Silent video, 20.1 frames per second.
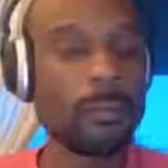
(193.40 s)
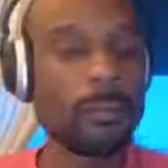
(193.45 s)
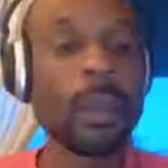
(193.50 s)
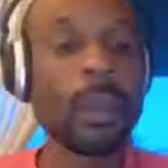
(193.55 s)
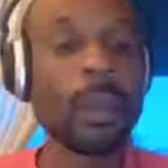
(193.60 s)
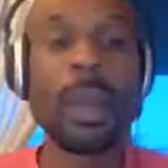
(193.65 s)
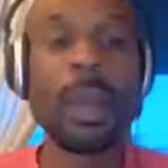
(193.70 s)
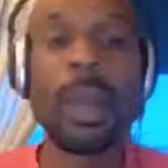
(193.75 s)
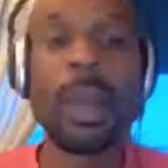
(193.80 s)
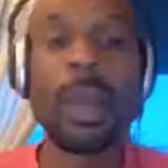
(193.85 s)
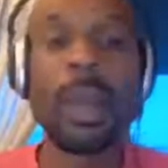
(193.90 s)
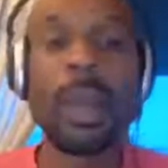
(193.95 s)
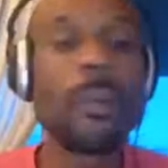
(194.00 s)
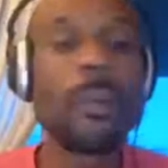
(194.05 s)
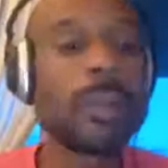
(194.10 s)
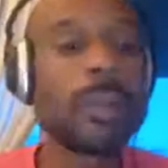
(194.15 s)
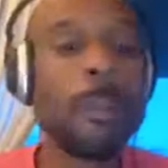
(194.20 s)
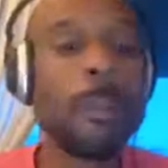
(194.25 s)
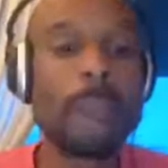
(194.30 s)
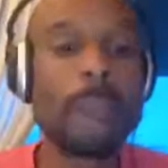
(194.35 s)
It was
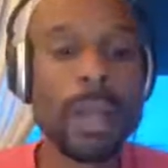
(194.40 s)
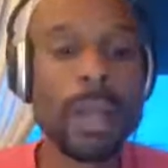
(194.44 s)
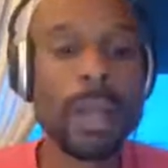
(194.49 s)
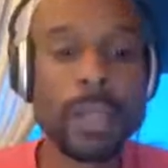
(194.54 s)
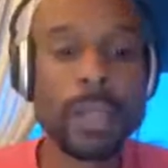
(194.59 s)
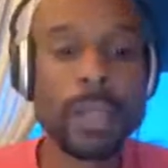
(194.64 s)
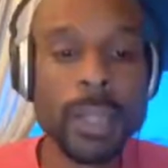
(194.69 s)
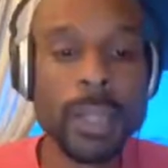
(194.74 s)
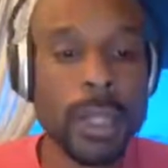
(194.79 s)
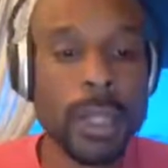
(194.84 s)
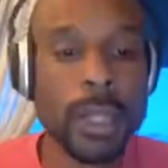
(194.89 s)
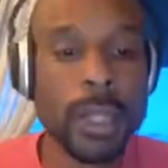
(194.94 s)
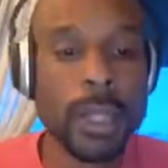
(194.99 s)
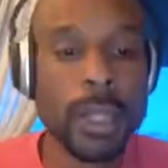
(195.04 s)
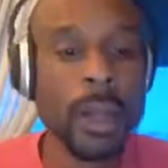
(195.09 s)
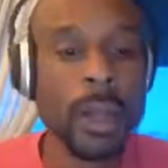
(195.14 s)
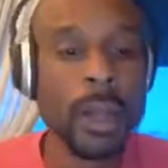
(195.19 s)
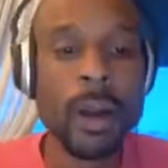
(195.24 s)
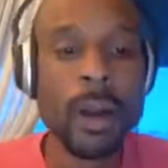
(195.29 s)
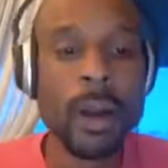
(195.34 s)
abundantly
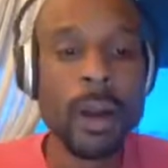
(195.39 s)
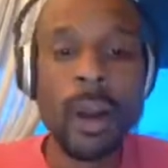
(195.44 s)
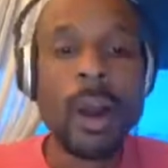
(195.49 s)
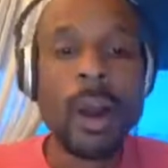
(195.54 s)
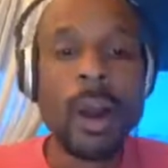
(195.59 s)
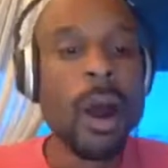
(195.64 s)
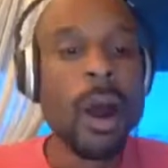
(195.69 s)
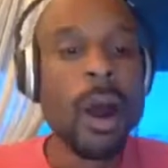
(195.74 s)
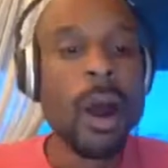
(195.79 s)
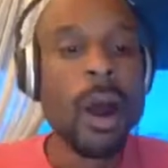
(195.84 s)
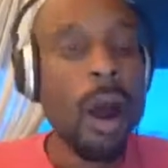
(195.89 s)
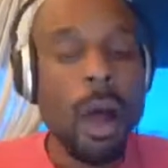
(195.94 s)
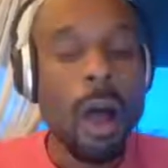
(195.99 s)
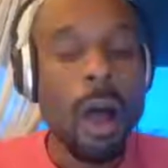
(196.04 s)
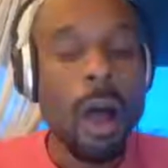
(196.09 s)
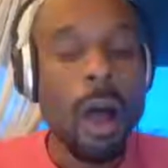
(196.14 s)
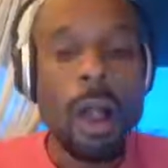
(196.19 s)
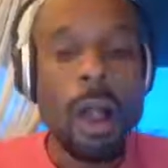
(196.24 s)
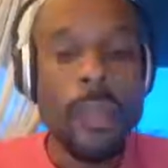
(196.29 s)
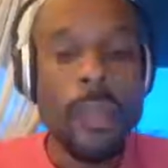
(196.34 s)
clear. All
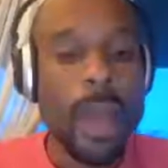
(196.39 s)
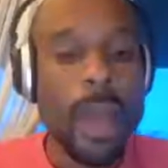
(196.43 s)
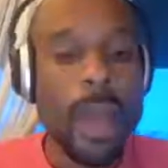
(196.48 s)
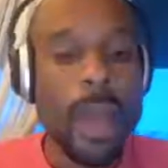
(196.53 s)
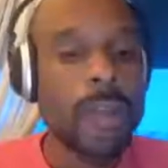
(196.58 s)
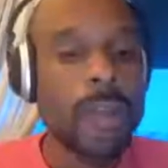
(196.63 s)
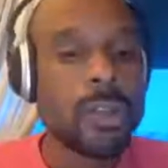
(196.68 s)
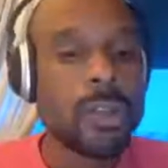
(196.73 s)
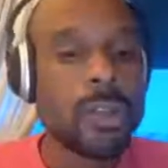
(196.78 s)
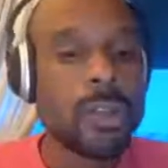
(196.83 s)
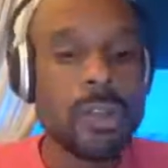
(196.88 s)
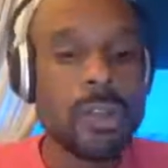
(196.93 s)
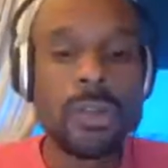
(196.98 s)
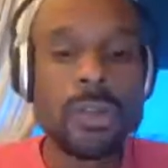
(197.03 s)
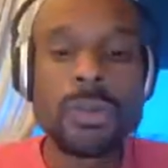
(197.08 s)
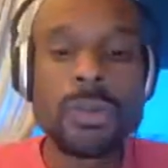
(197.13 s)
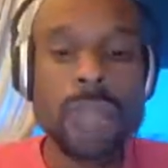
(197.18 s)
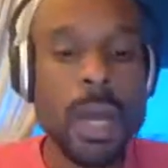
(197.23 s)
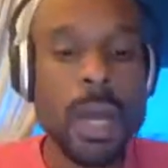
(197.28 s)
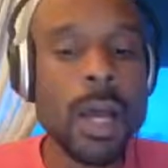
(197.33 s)
that dude
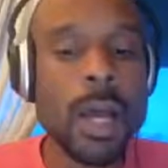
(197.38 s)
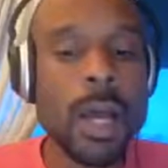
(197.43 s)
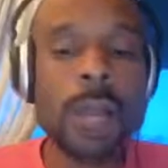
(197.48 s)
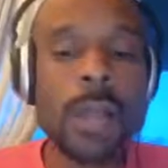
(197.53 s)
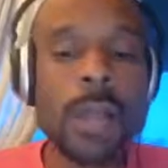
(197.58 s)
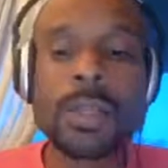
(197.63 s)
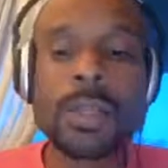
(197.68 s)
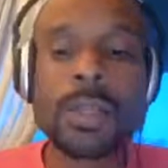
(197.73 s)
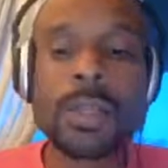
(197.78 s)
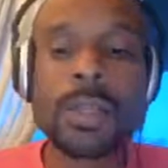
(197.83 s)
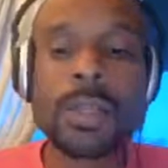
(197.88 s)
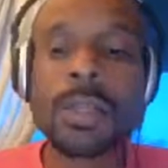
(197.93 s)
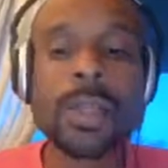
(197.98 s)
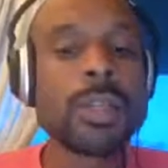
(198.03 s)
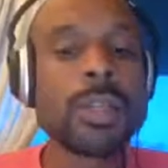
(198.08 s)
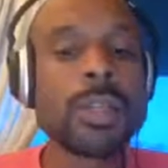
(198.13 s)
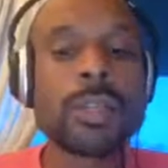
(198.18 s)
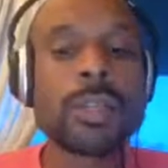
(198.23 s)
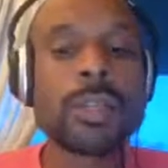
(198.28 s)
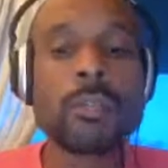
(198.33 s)
does
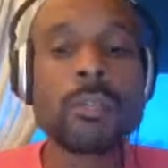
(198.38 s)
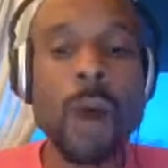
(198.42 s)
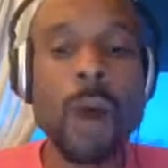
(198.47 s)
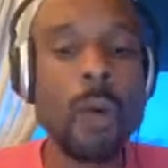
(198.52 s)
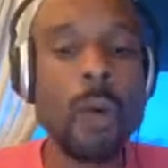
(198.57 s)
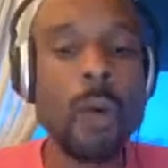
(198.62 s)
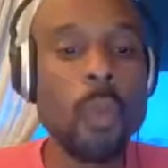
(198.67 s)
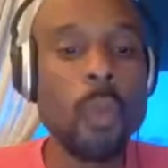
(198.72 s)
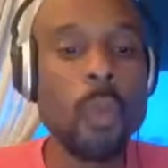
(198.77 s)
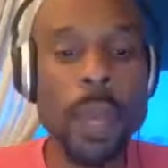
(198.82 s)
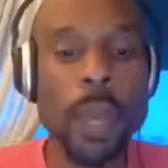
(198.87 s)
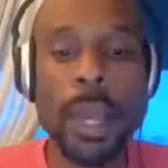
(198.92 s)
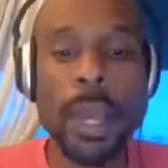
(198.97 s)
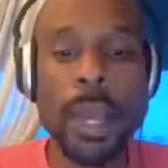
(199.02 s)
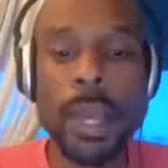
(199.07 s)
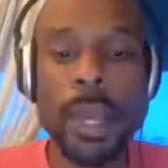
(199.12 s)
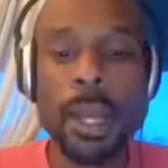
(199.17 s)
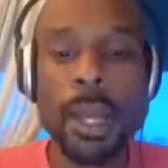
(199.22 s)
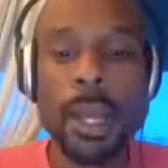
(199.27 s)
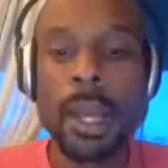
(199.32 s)
is smoke
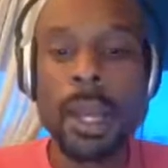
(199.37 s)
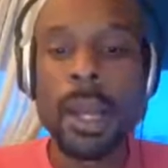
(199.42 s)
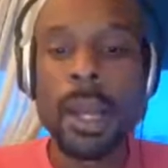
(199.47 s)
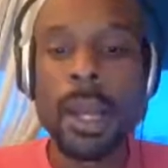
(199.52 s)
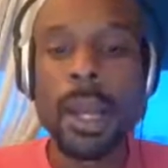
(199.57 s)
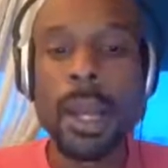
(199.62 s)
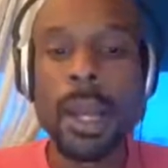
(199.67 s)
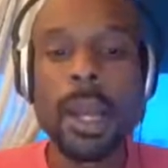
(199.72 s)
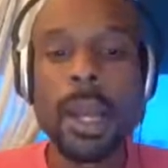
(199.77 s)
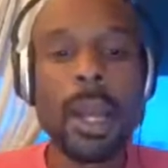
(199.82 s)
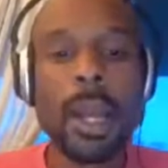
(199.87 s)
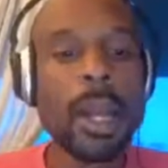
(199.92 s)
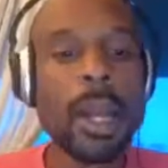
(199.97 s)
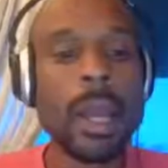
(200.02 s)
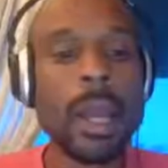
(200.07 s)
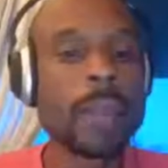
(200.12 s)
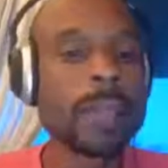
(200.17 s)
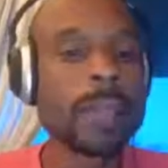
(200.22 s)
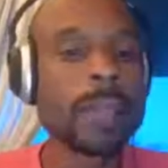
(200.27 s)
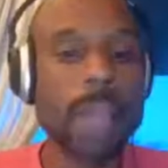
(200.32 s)
weed and
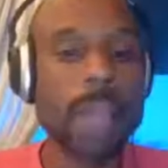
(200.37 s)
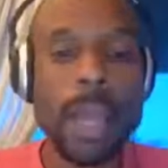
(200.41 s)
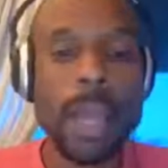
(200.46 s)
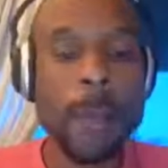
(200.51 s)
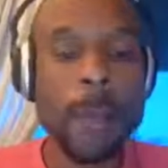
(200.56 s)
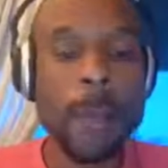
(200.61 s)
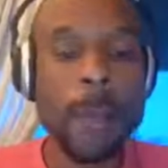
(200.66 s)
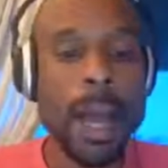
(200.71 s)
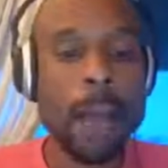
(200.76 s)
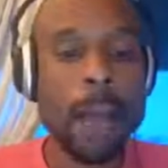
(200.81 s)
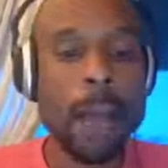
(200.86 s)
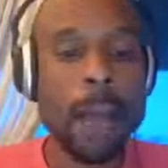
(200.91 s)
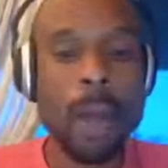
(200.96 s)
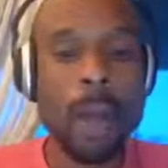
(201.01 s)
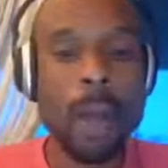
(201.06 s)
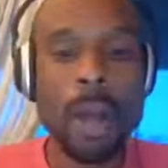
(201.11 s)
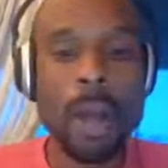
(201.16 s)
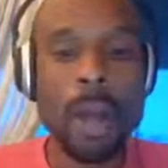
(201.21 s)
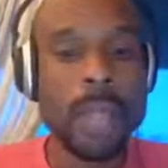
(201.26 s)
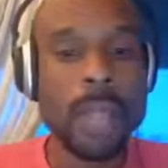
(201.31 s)
sing Bob Marley
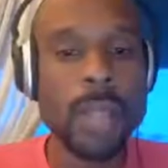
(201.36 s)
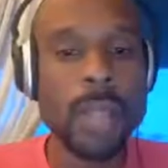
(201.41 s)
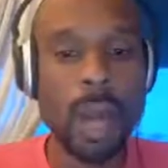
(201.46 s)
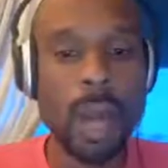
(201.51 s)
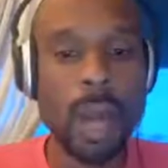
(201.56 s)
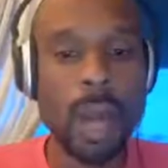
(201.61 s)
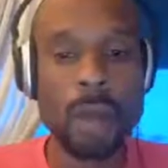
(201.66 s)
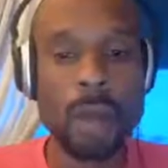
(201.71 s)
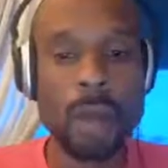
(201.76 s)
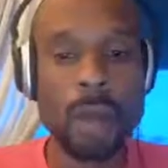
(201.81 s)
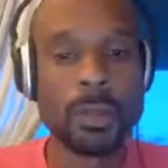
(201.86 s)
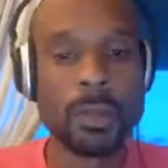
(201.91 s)
songs.